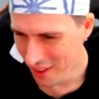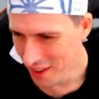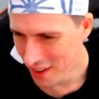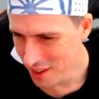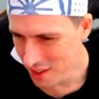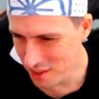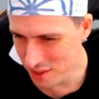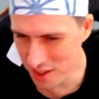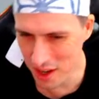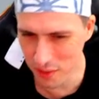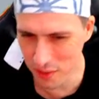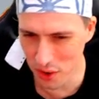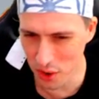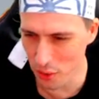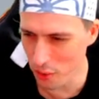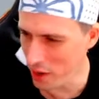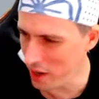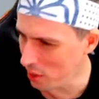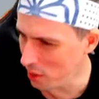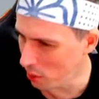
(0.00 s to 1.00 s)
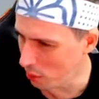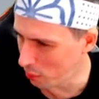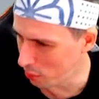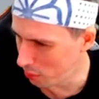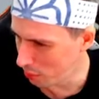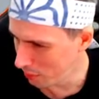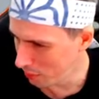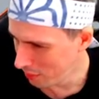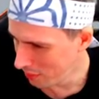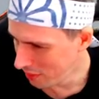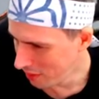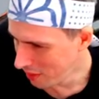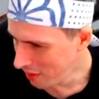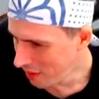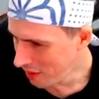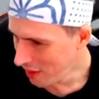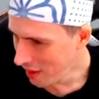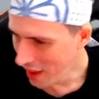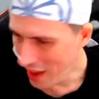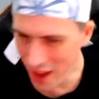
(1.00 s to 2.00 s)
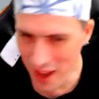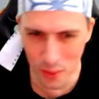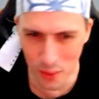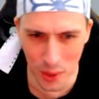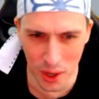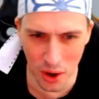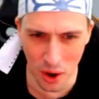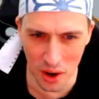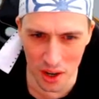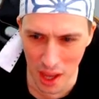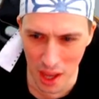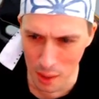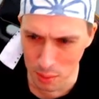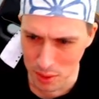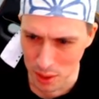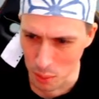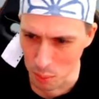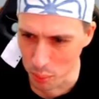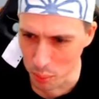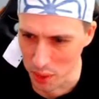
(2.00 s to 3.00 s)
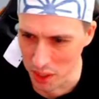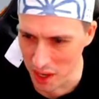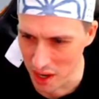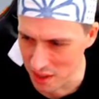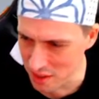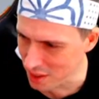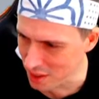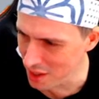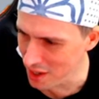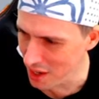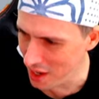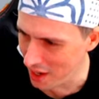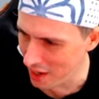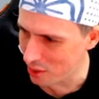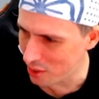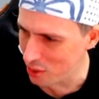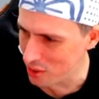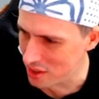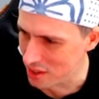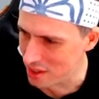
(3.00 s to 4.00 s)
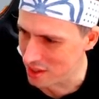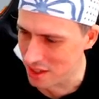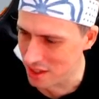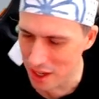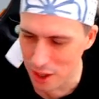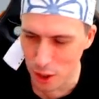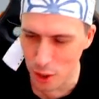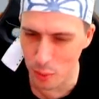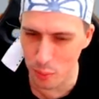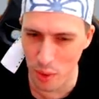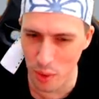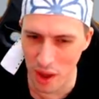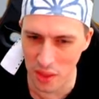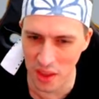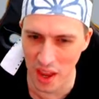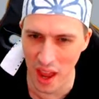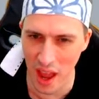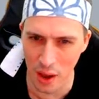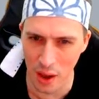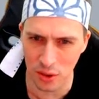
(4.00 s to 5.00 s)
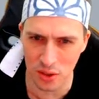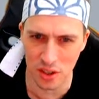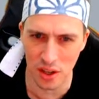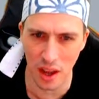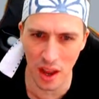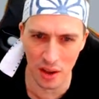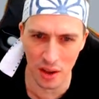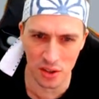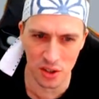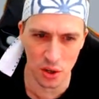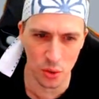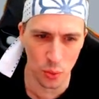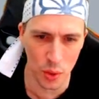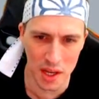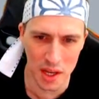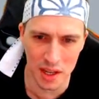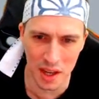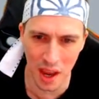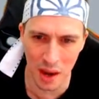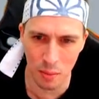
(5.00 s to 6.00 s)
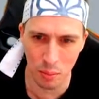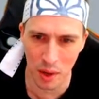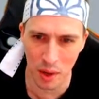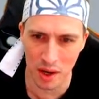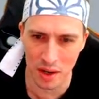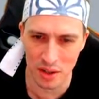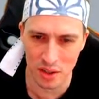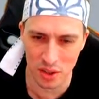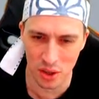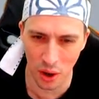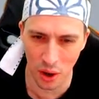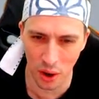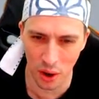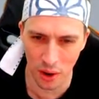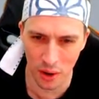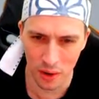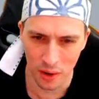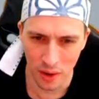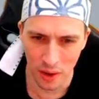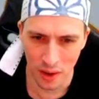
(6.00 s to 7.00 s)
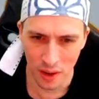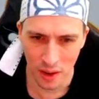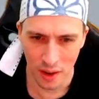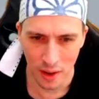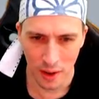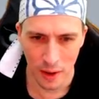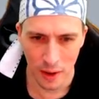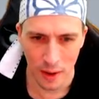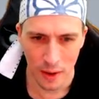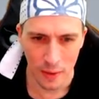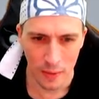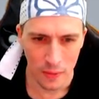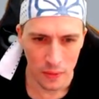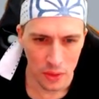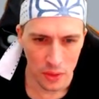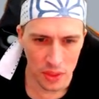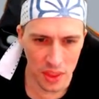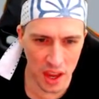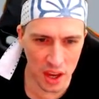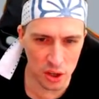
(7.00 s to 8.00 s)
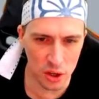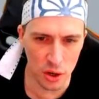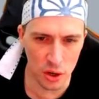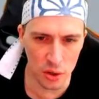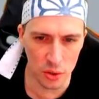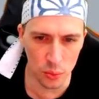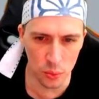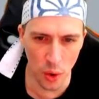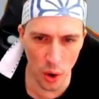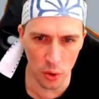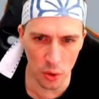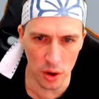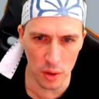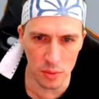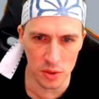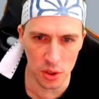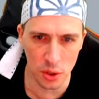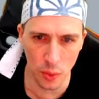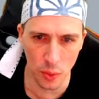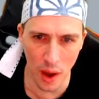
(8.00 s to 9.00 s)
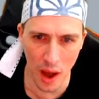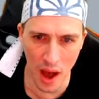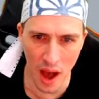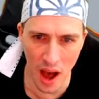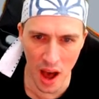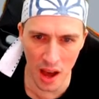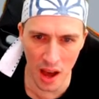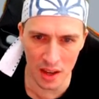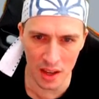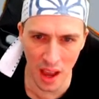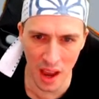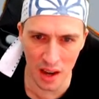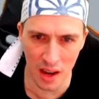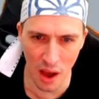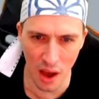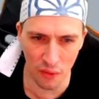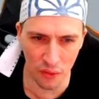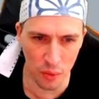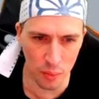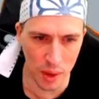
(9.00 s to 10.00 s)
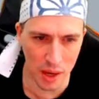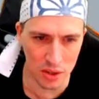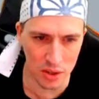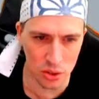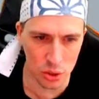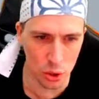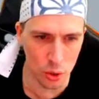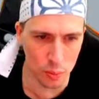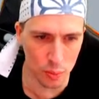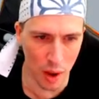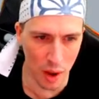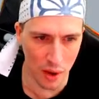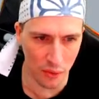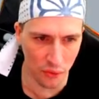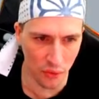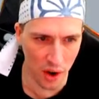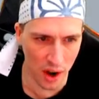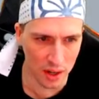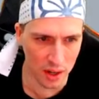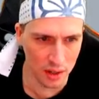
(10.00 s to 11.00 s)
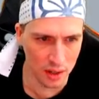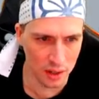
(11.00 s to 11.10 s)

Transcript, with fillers: Steven Regal. Hey, we got Captain BS in here. Good to see you, brother. How's your weekend been, sir? Thank you. Welcome to Arcade Alphabet Soup, my friend.